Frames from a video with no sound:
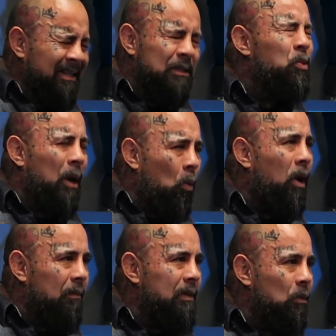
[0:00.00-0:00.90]
This is what I
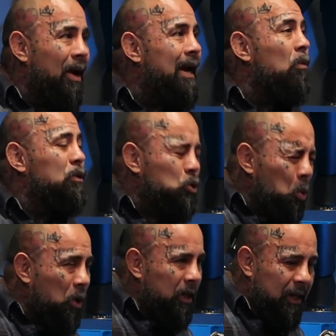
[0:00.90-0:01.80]
want to be, right? And I was so
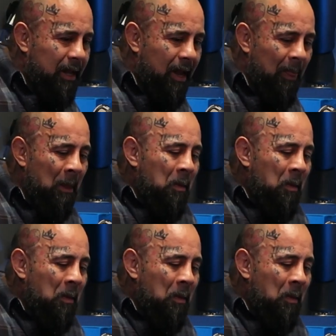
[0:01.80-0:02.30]
good at that.